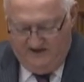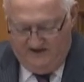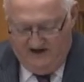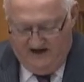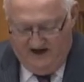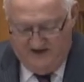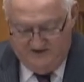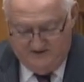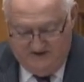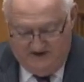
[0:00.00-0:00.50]
The
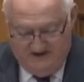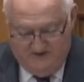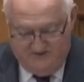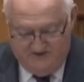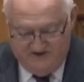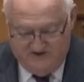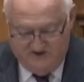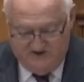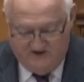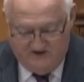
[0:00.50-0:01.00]

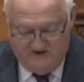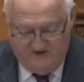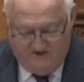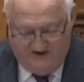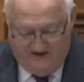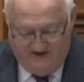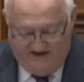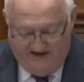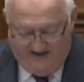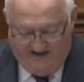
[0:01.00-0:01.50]
opposition do
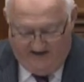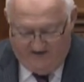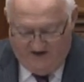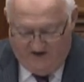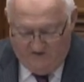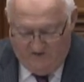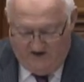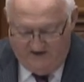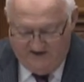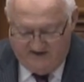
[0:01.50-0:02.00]
not get it.
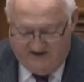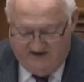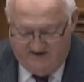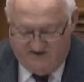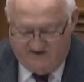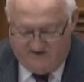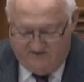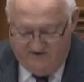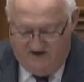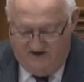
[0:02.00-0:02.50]
They want to
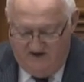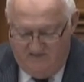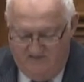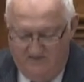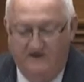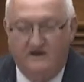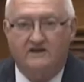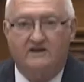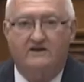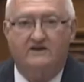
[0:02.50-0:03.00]
cut $3
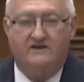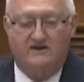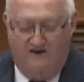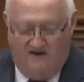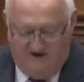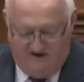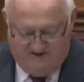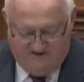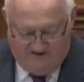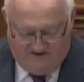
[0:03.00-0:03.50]
billion
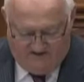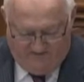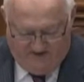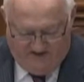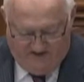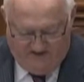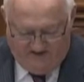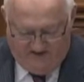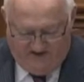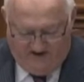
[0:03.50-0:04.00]
out of
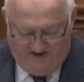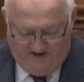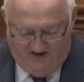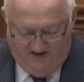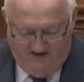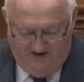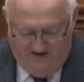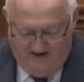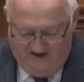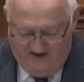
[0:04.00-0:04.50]
health care,
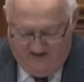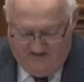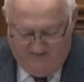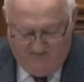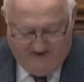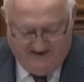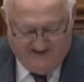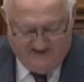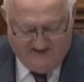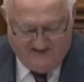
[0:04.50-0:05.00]

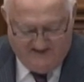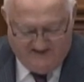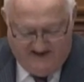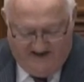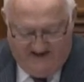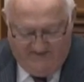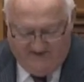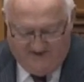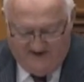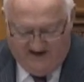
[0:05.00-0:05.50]
but at the
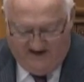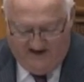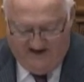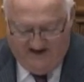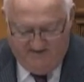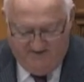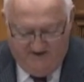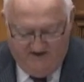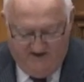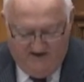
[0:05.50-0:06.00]
same
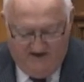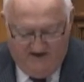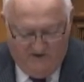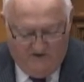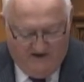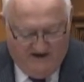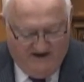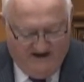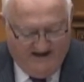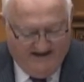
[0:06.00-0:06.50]
time
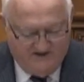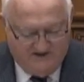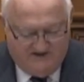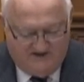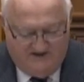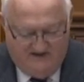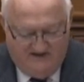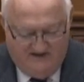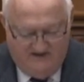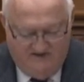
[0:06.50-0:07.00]
ask
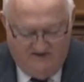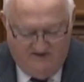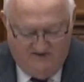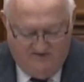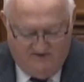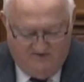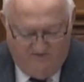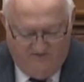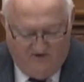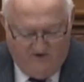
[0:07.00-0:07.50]

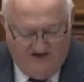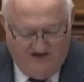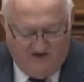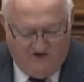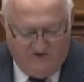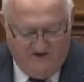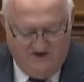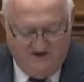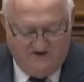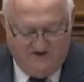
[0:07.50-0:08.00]
for
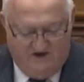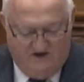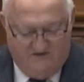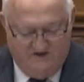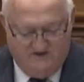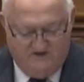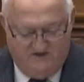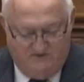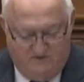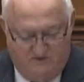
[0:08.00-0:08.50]
increased
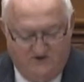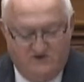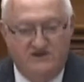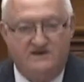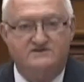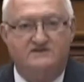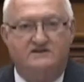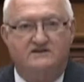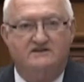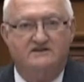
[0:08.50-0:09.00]
service. Which
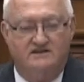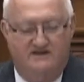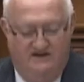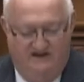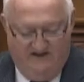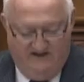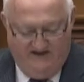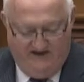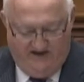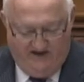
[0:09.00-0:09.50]
is it?
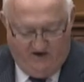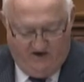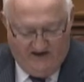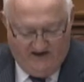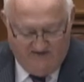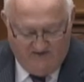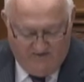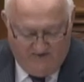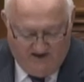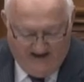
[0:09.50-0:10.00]
They don't
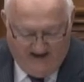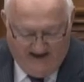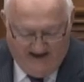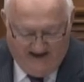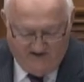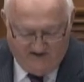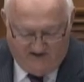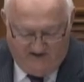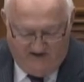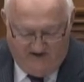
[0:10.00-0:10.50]
have a
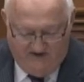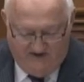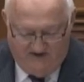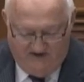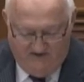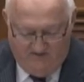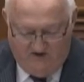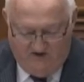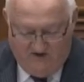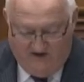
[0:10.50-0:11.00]
plan. It's clear that
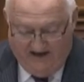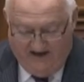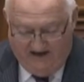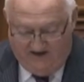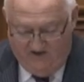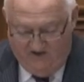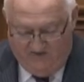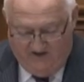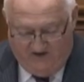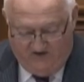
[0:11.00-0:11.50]
Tim
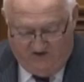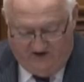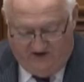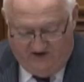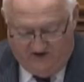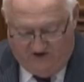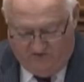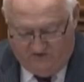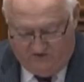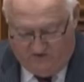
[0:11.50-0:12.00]
Hudak and the
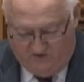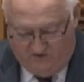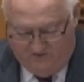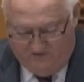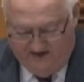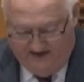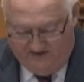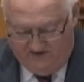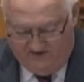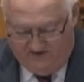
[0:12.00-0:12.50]
PCs have to go
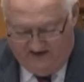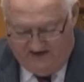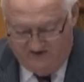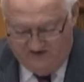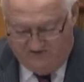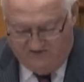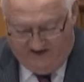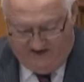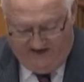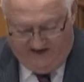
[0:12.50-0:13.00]
back to
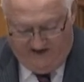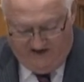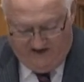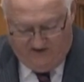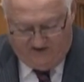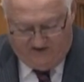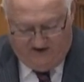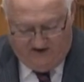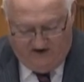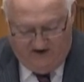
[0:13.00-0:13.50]
days of cutting
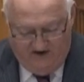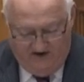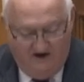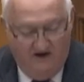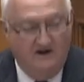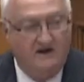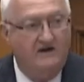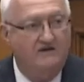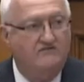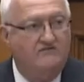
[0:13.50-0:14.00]
health care,
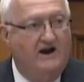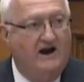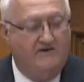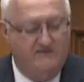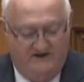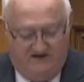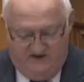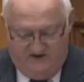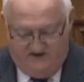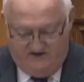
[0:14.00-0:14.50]

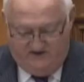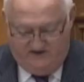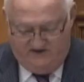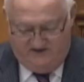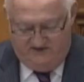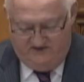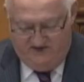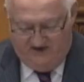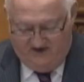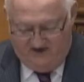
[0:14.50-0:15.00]
firing
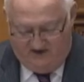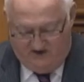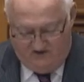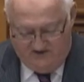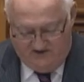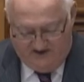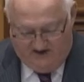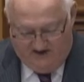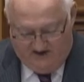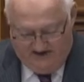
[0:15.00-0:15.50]
nurses, and
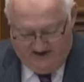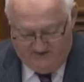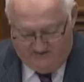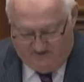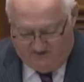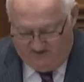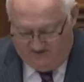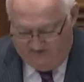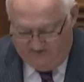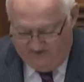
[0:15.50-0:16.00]
closing
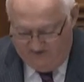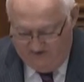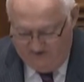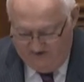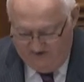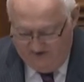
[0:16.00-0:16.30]
hospitals.